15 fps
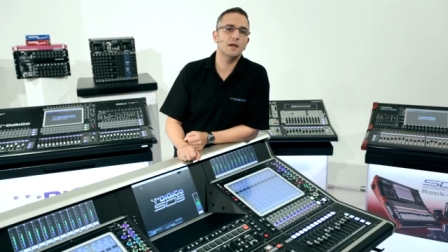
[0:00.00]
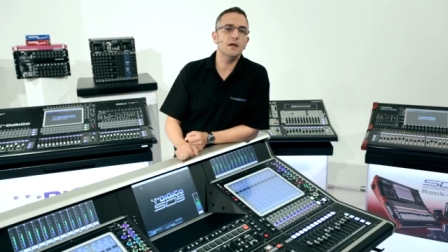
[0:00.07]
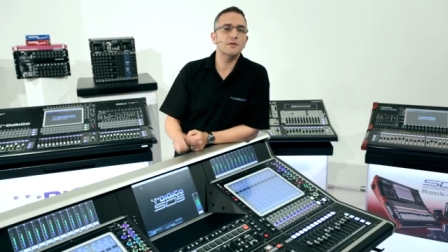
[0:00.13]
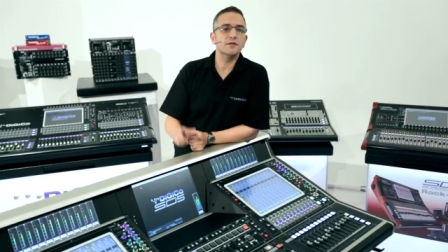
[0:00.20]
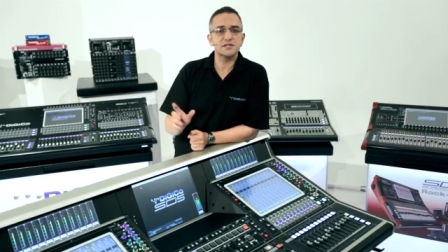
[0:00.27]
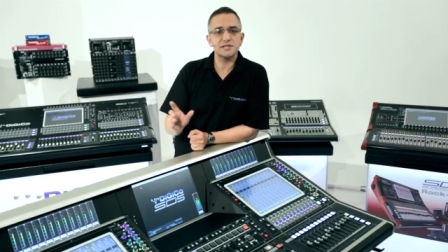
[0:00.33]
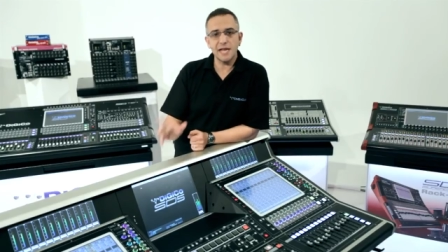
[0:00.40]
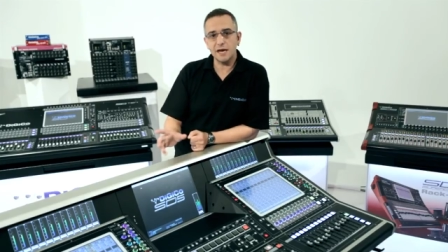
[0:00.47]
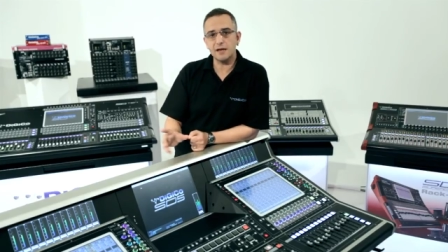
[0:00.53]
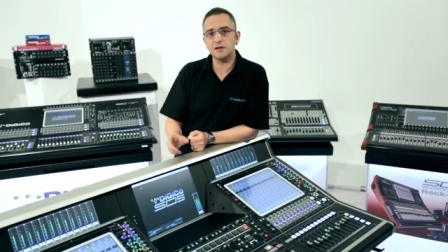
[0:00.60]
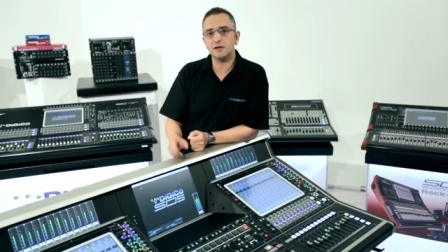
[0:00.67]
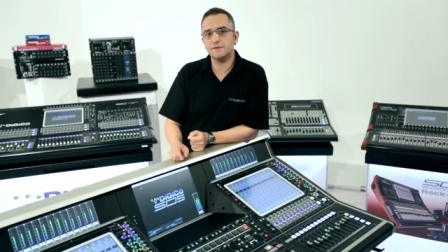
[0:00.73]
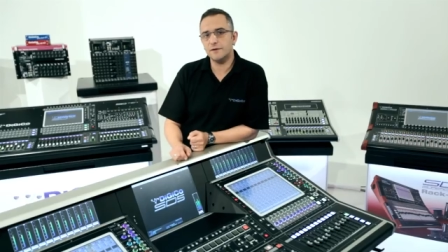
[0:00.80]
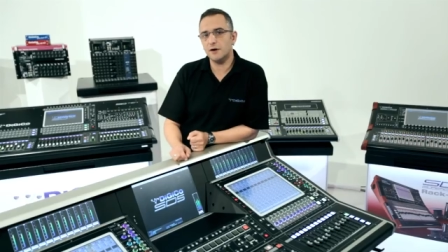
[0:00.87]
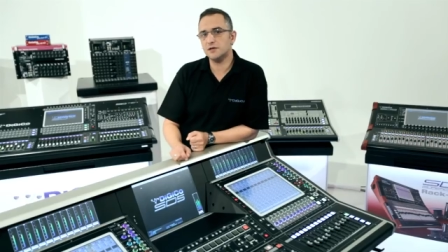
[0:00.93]
The second
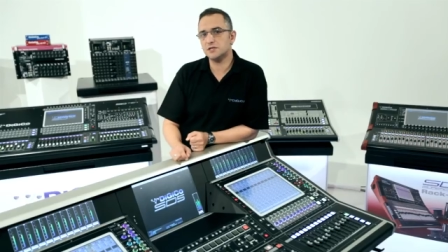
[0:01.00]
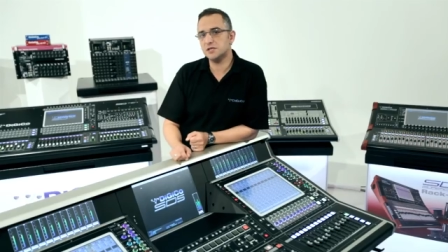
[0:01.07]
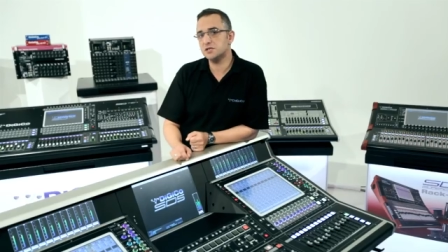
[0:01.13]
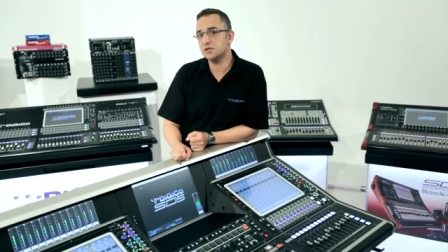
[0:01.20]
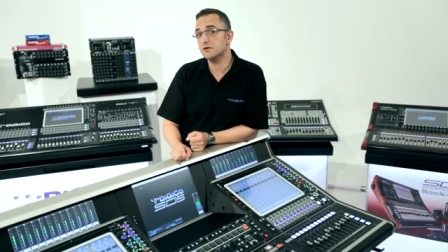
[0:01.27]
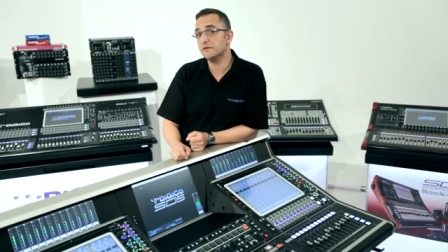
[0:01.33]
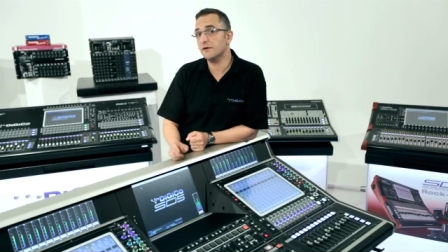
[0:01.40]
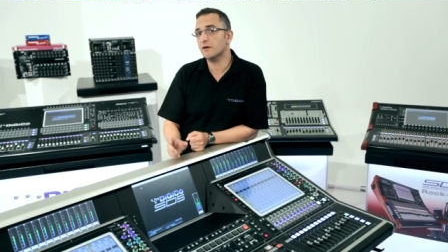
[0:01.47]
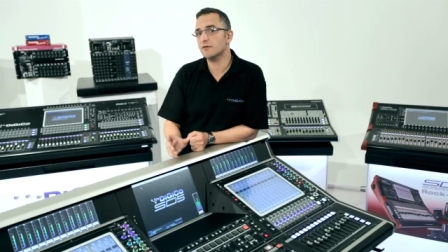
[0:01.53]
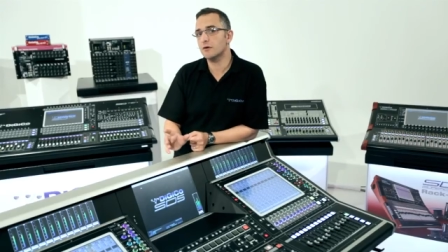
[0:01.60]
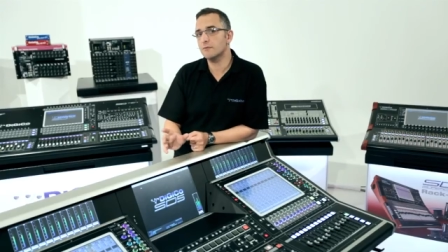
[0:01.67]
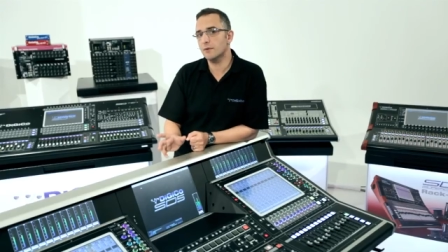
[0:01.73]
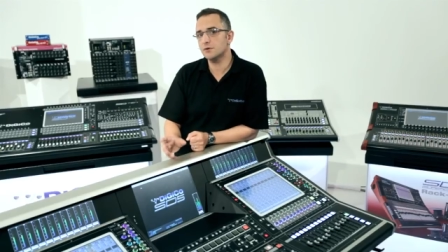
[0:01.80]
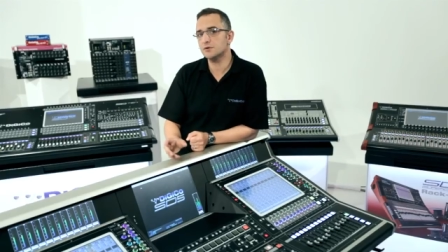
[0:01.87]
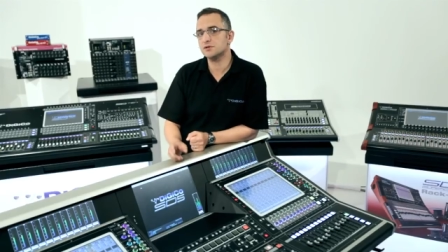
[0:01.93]
advantage of our
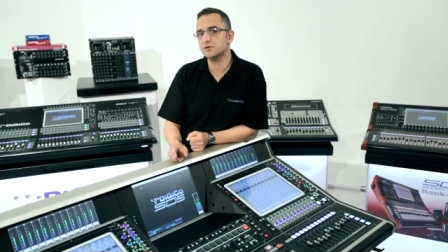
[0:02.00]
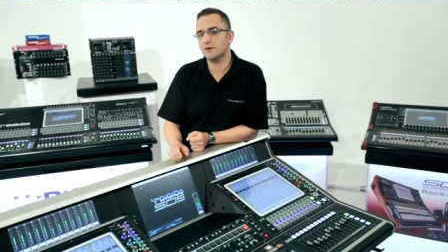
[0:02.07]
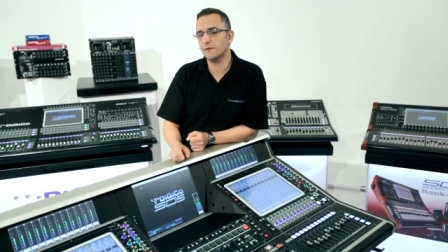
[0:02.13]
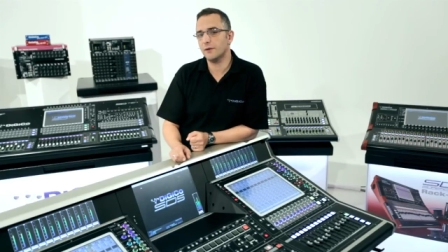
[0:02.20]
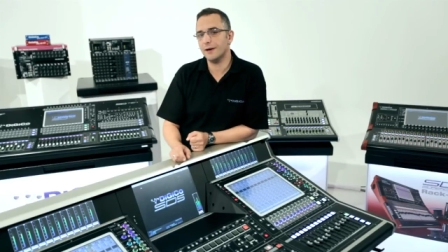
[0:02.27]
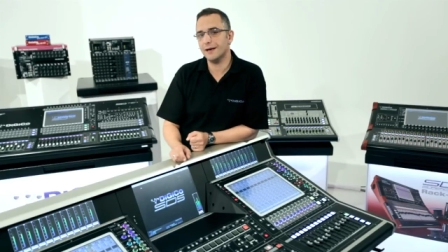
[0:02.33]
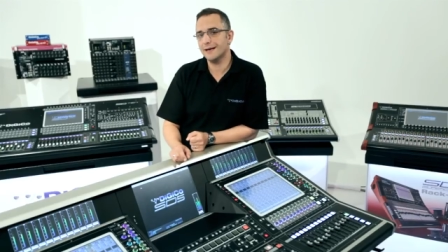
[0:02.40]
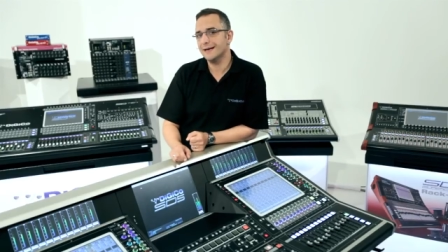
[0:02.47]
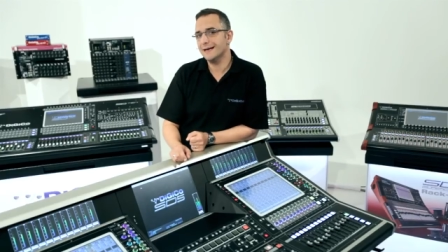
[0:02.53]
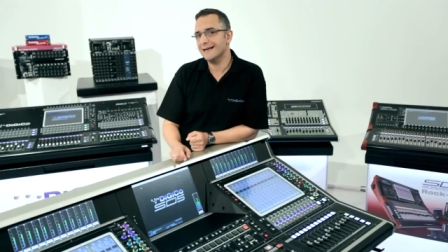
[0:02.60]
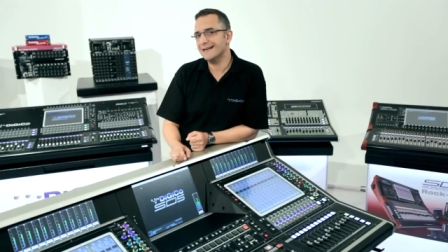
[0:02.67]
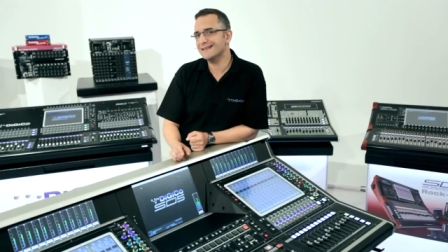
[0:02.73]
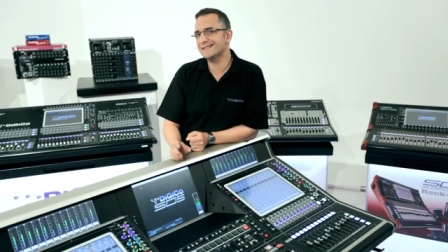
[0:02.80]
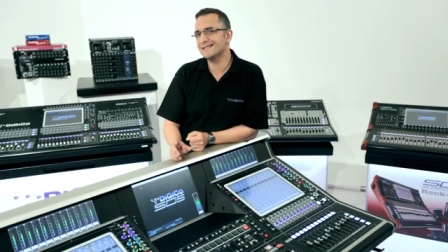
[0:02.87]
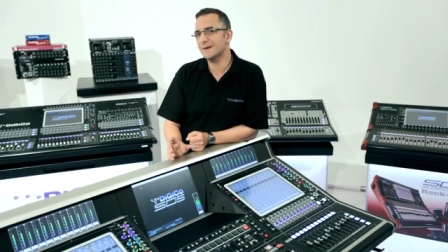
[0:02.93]
remote software
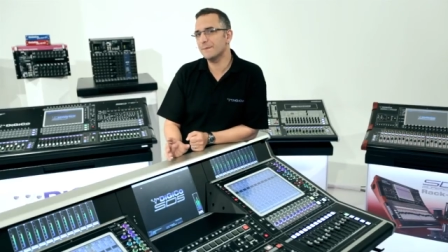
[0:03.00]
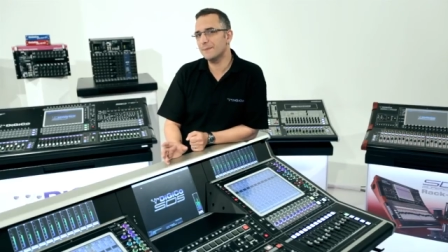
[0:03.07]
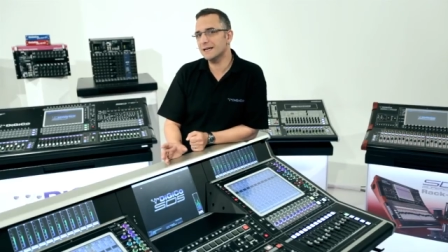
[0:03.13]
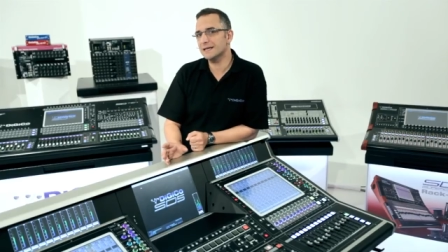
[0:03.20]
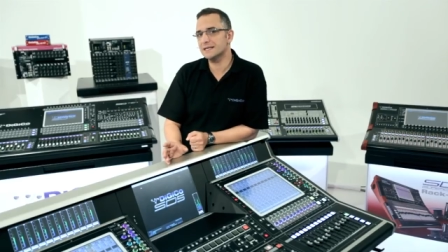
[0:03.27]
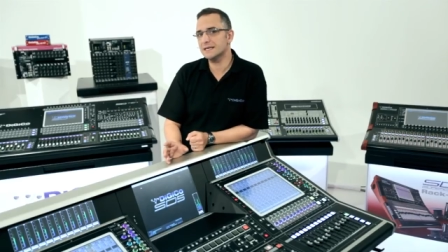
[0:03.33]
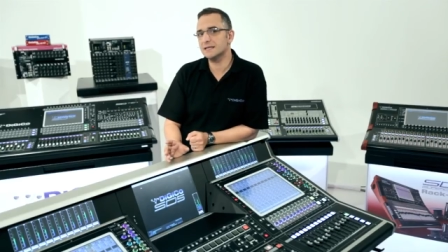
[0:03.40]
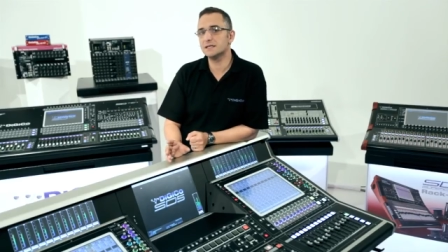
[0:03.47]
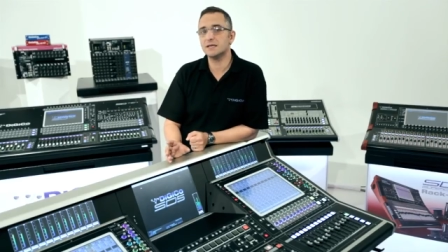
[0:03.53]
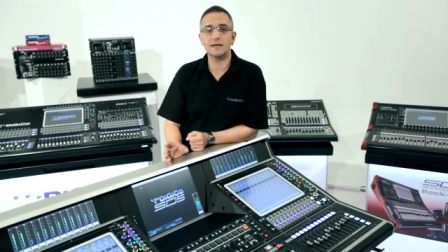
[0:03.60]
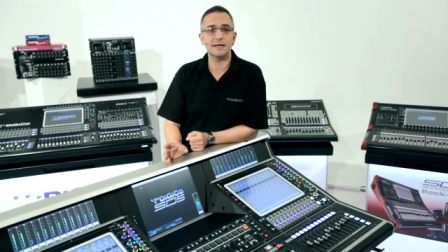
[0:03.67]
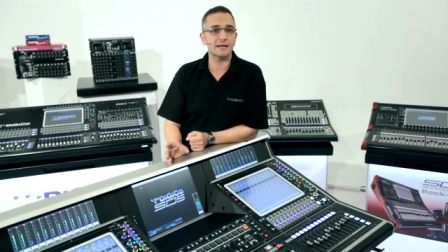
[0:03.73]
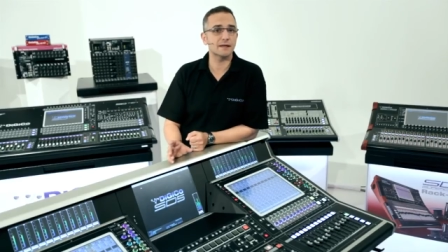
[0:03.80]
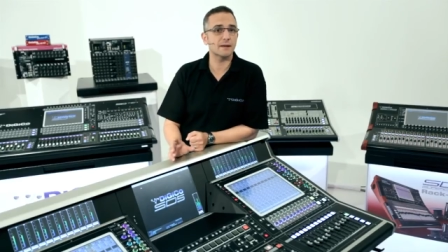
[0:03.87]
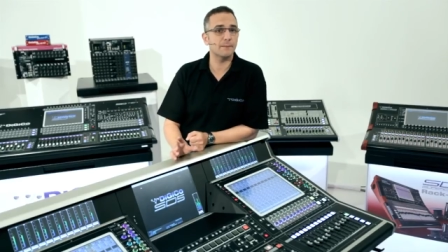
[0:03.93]
is the ability to
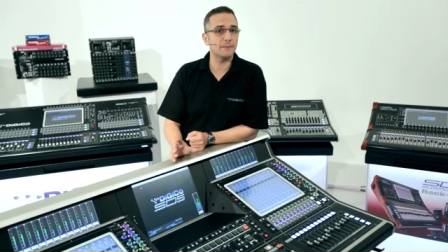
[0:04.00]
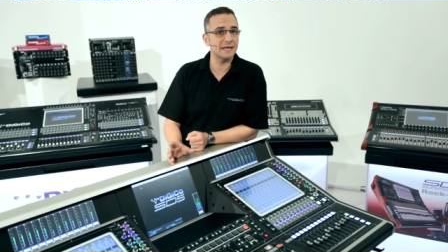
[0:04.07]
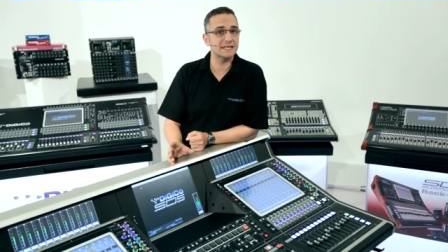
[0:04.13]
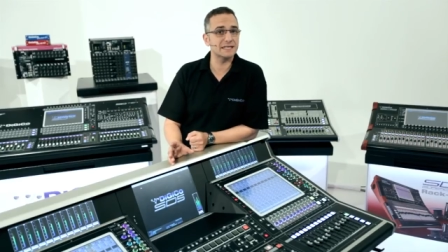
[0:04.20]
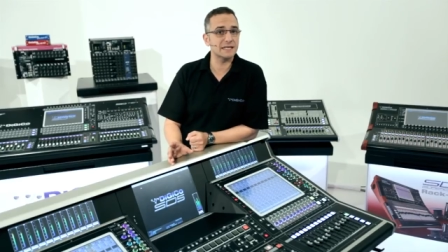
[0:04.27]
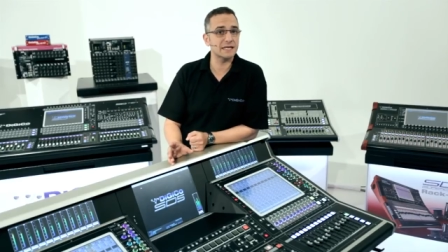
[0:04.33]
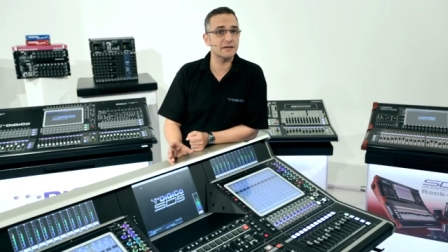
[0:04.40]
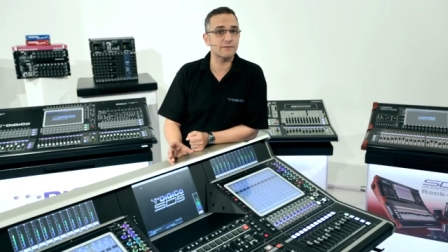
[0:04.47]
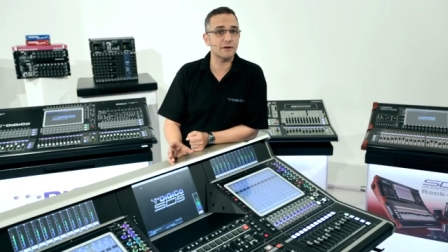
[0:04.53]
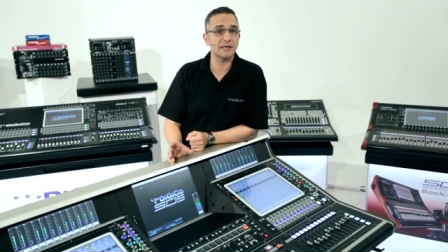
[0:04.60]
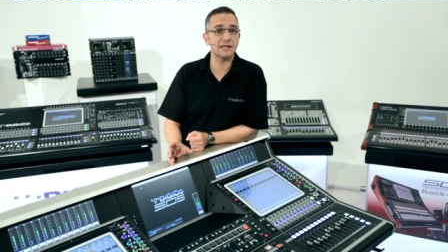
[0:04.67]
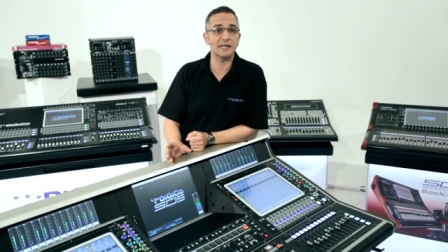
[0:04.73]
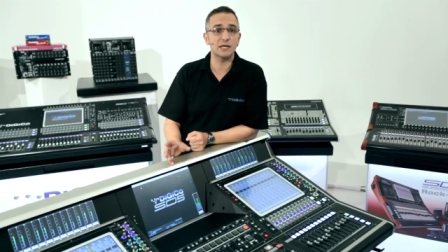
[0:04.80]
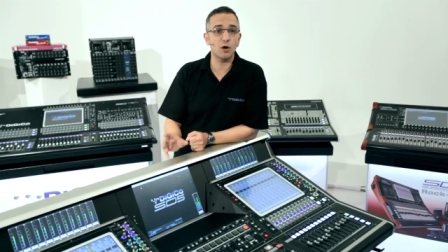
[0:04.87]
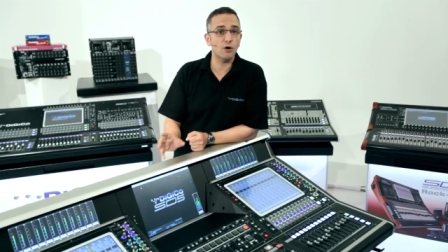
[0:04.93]
link the PC
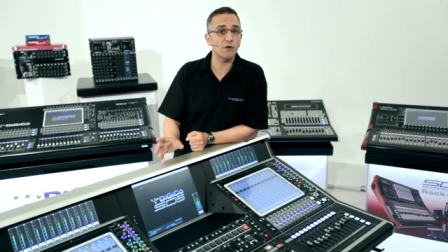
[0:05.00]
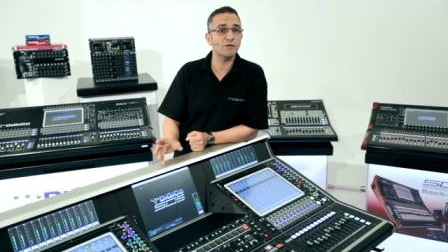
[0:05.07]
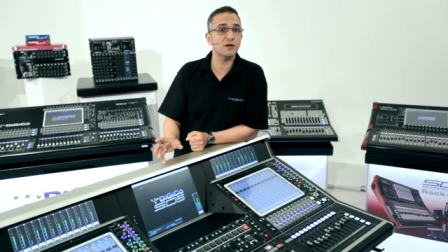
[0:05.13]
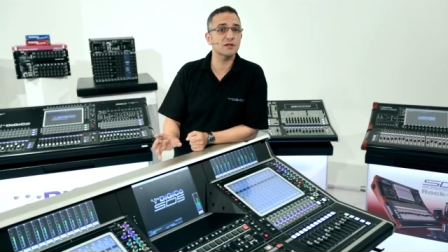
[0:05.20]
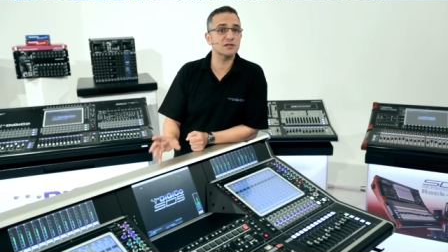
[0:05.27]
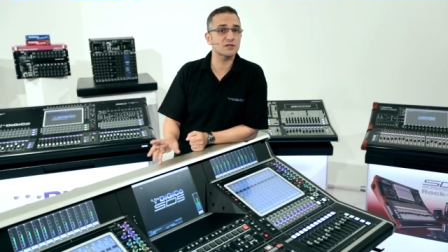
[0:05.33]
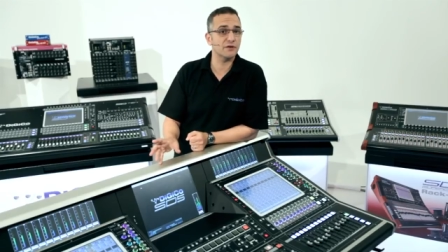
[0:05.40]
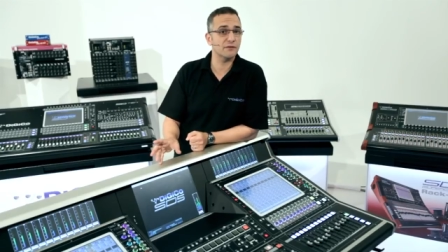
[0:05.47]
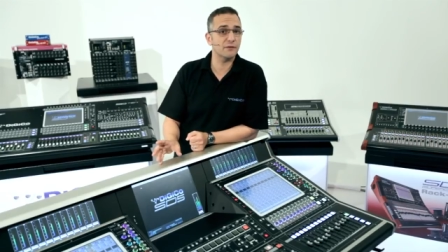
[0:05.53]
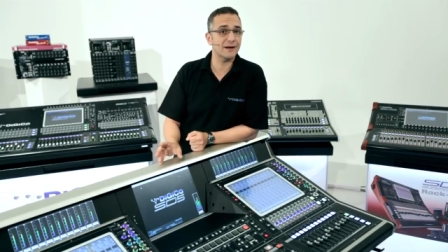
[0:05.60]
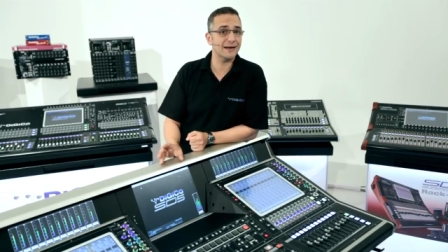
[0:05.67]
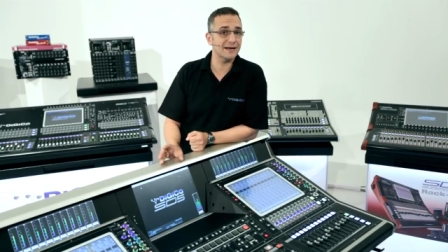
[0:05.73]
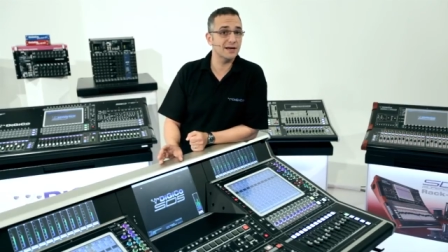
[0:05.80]
running the offline software